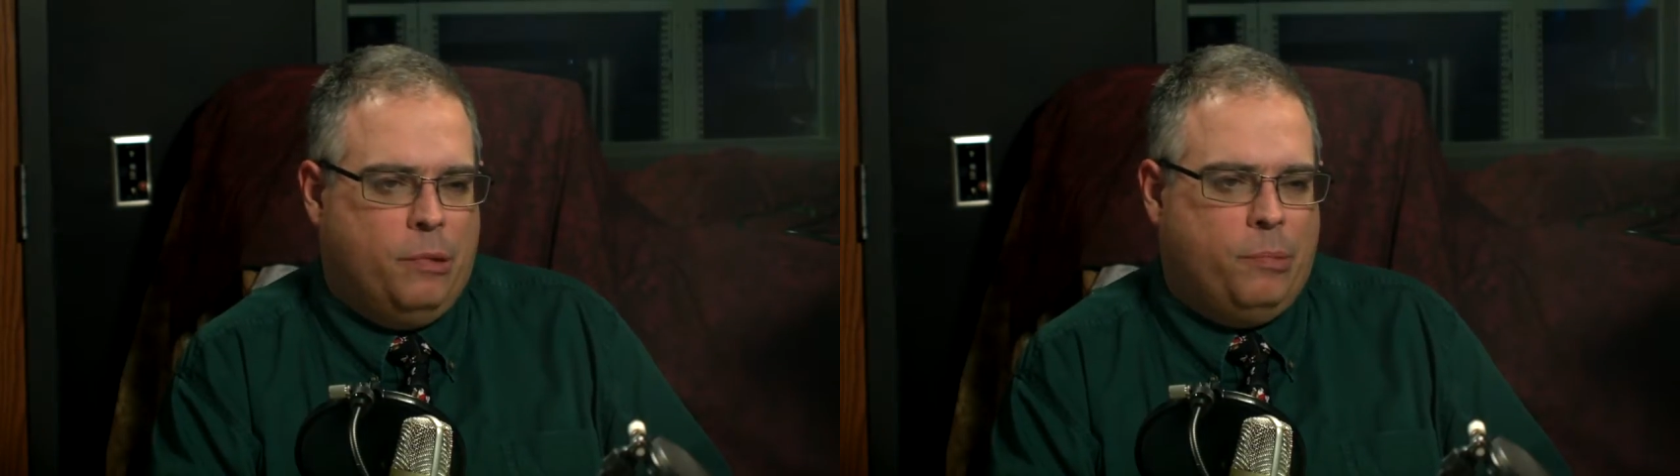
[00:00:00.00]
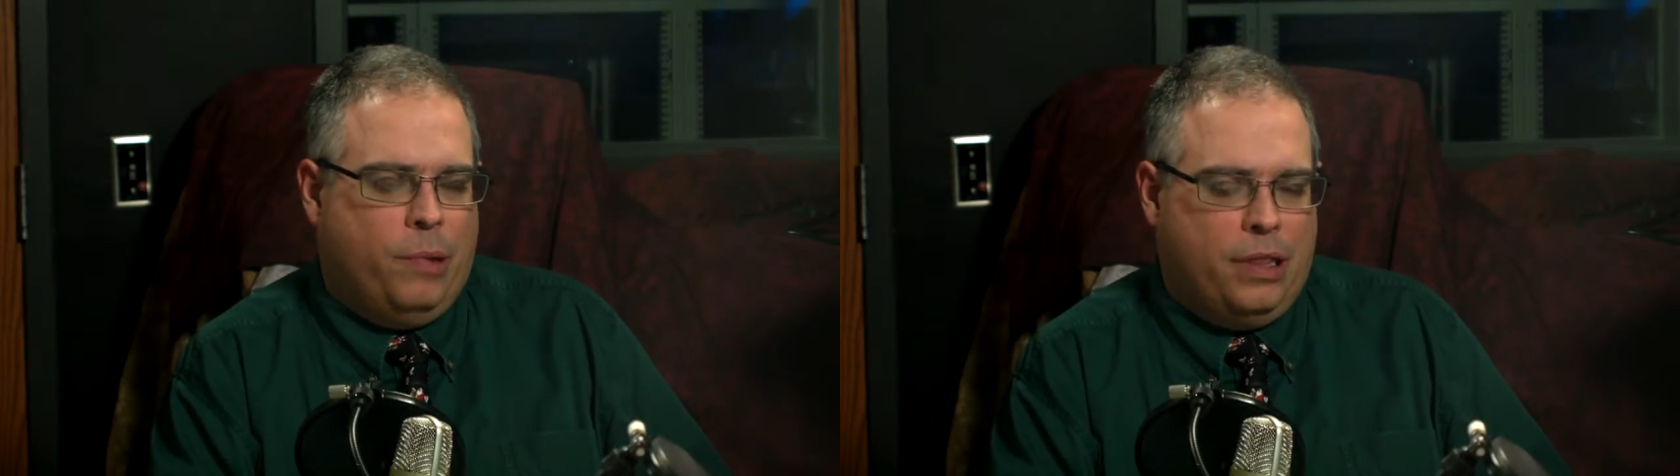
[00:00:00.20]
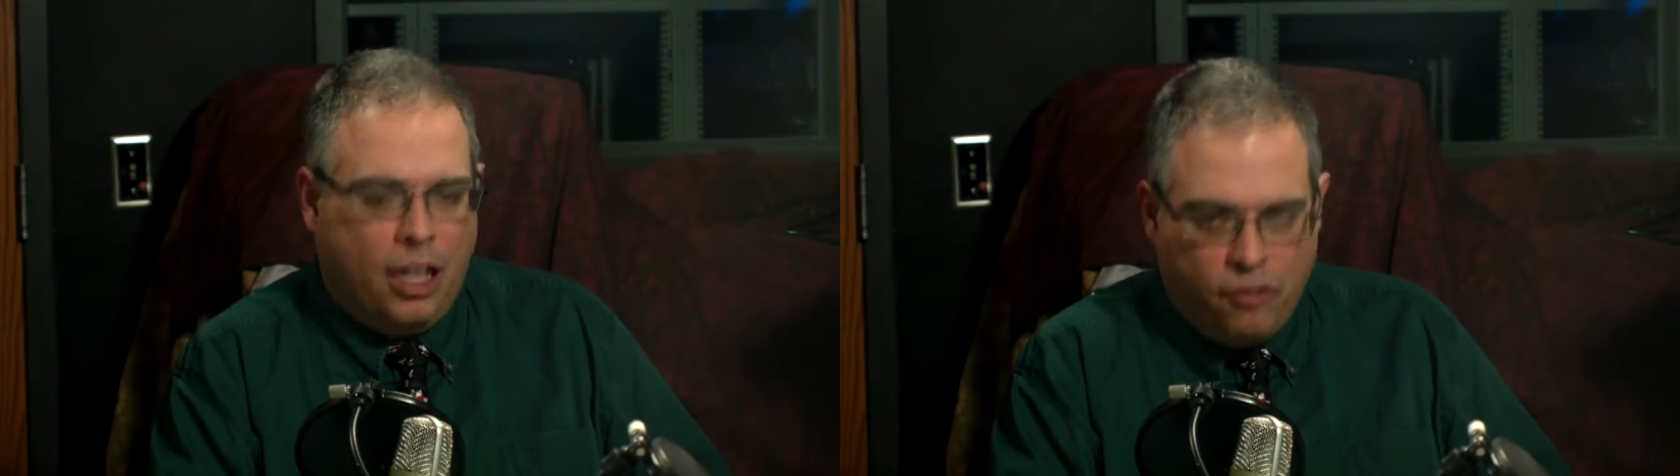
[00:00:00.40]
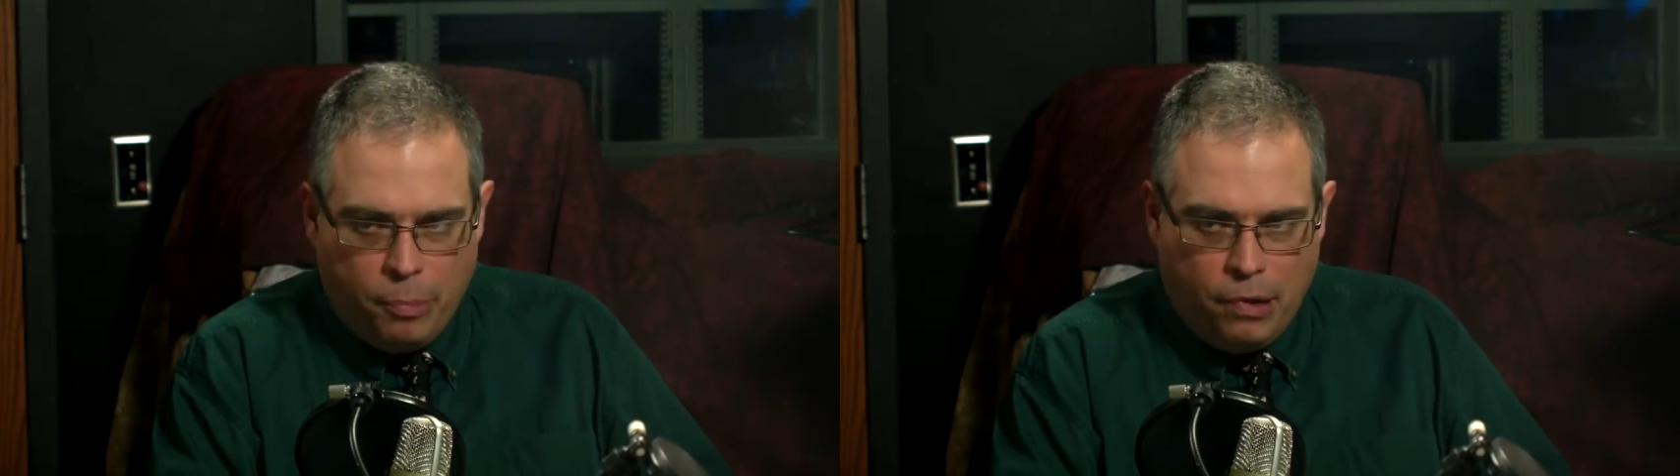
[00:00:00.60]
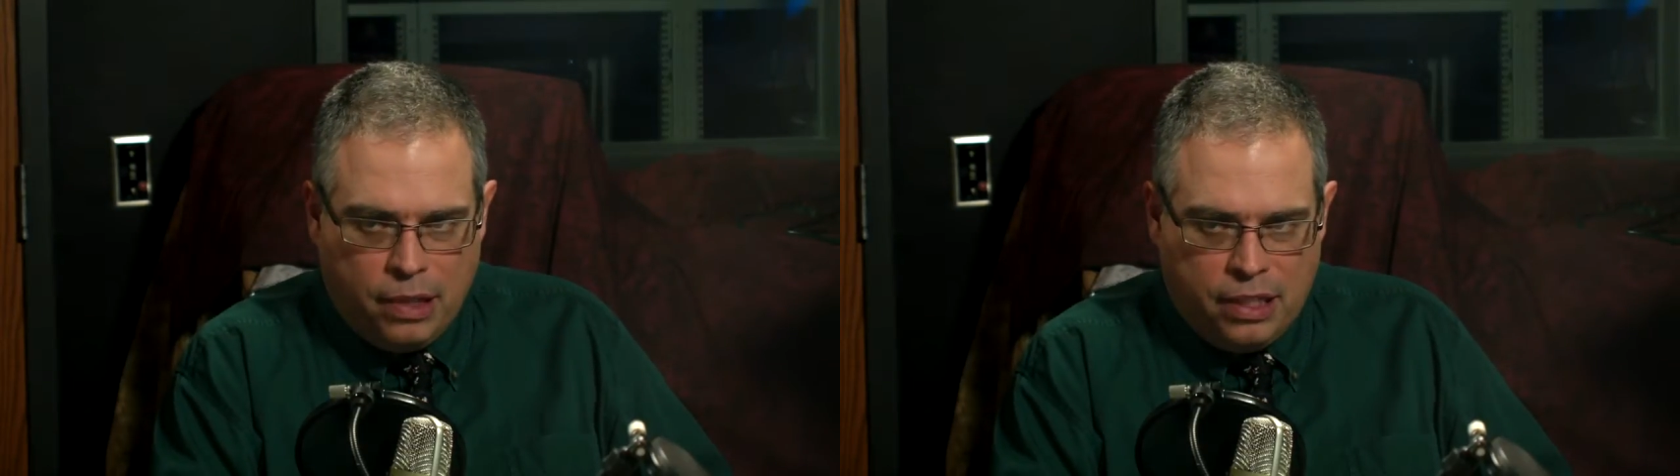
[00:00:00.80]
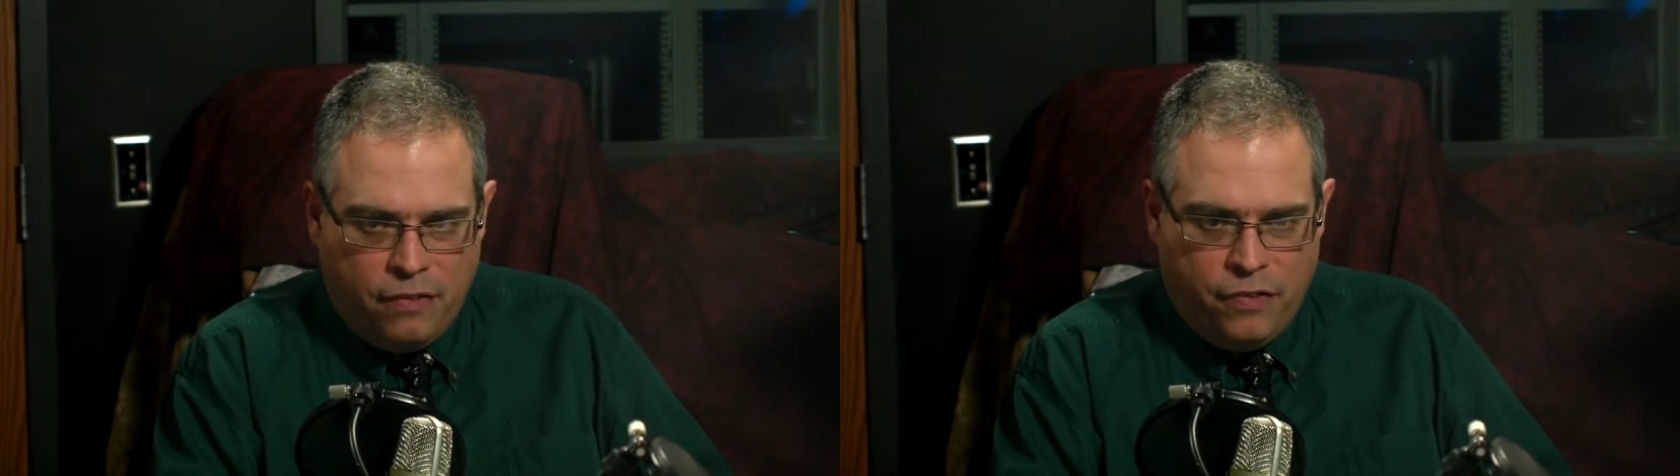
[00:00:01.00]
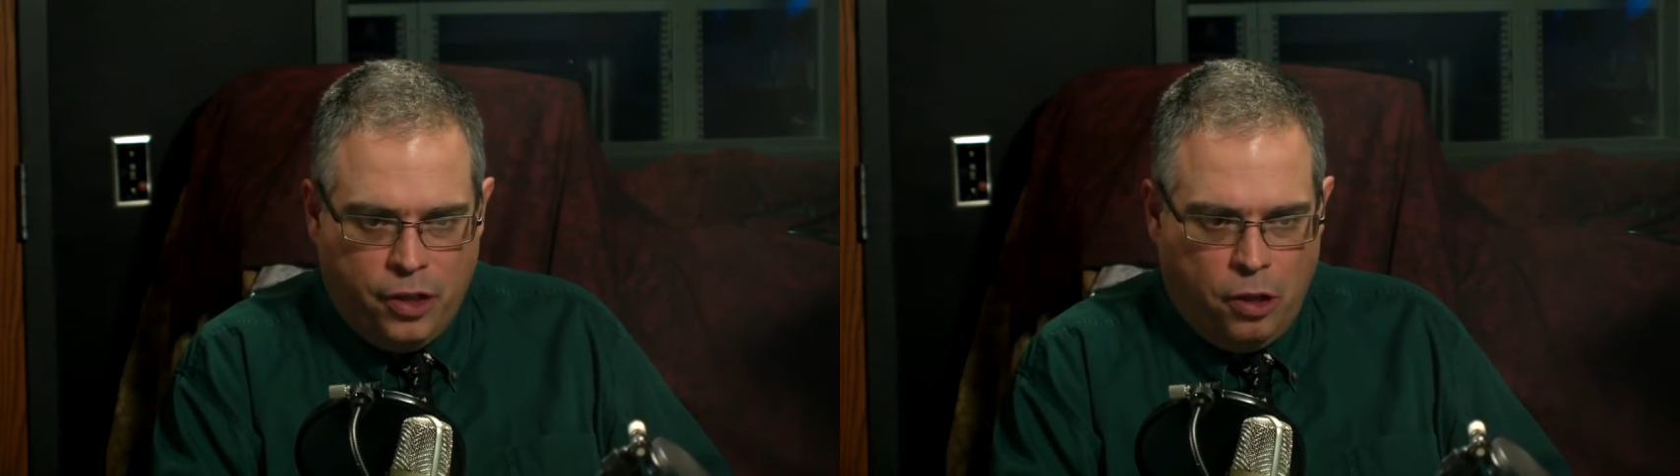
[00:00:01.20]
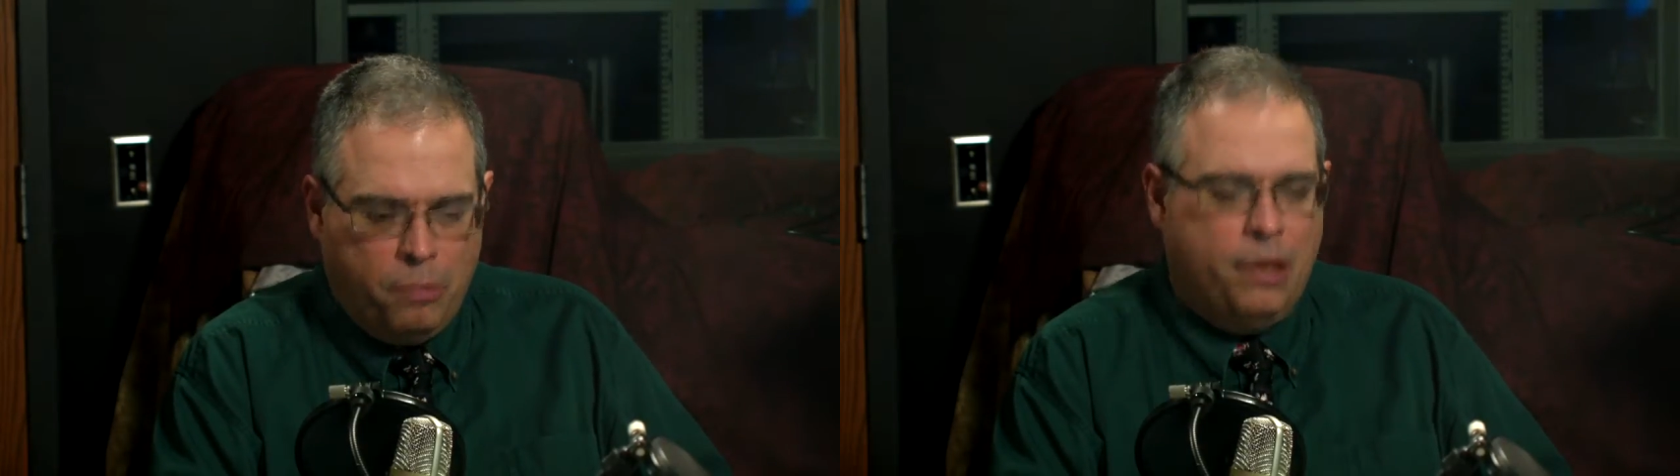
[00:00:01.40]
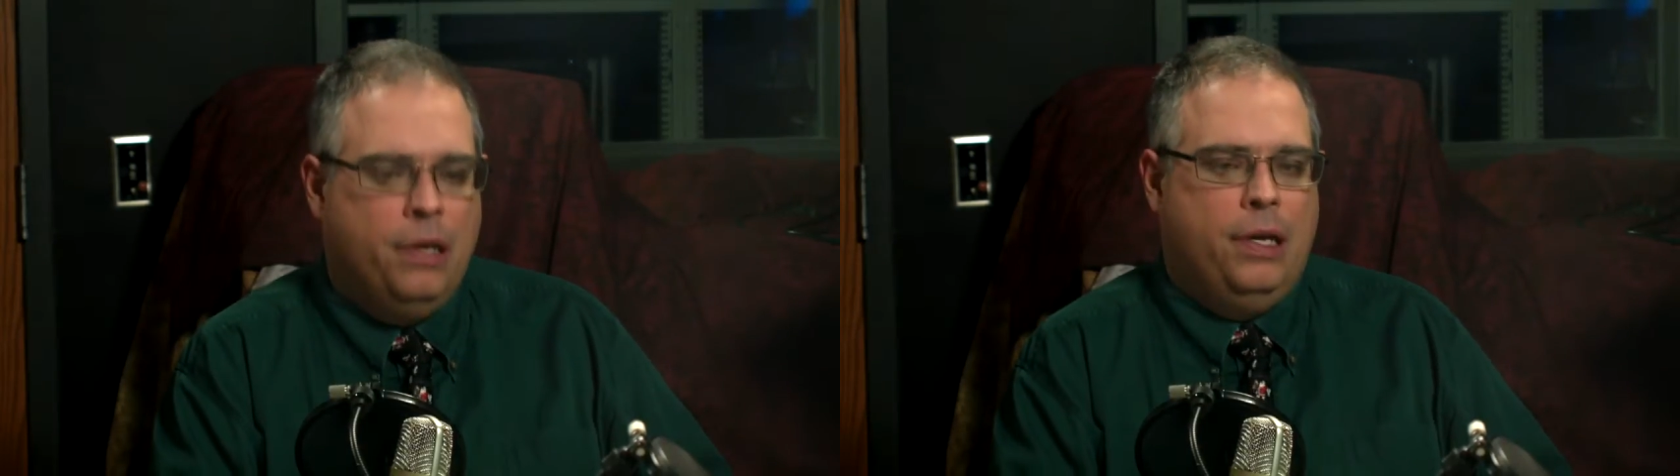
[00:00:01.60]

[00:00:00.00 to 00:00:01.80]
a point lovable in the film